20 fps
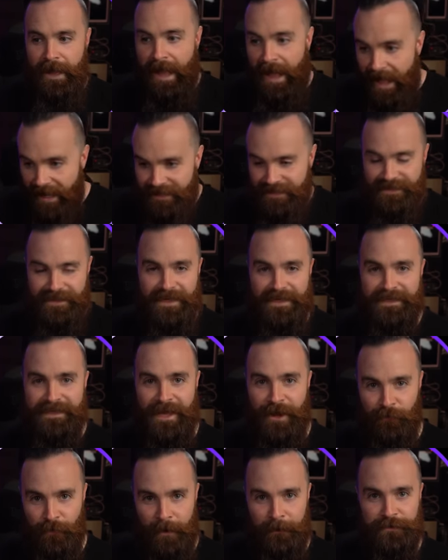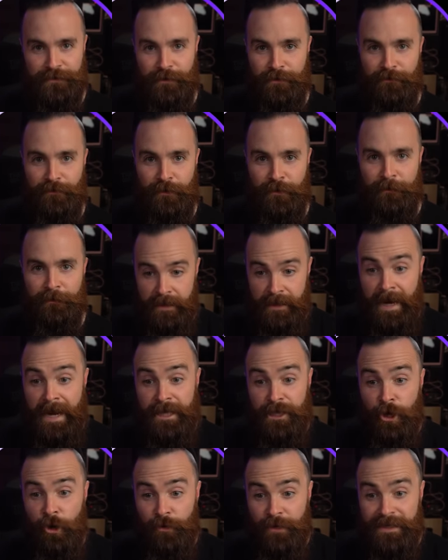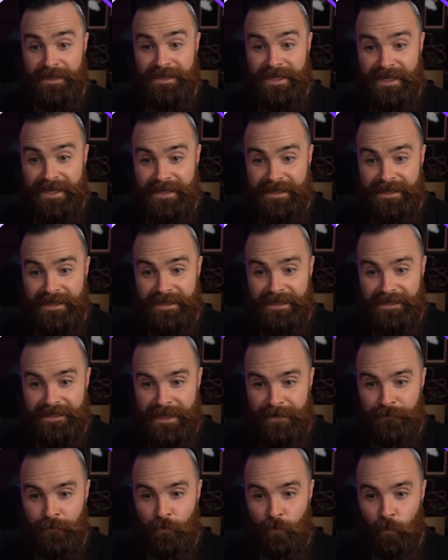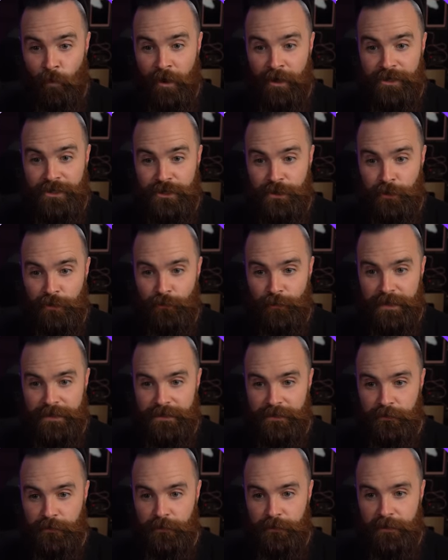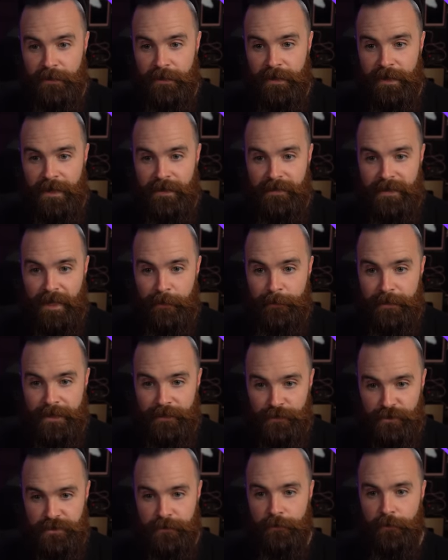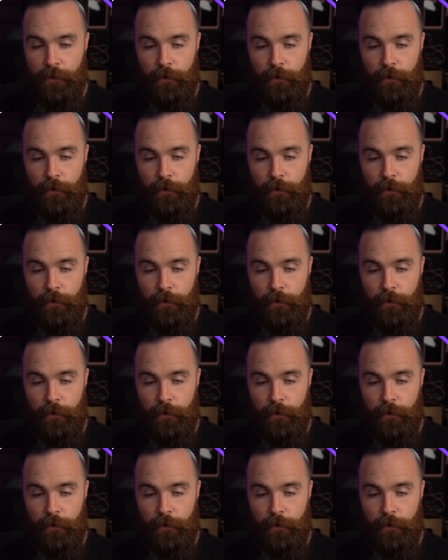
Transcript: access that web server? Can I go to ten dot seven dot one dot two dot three dot two, the I P address of the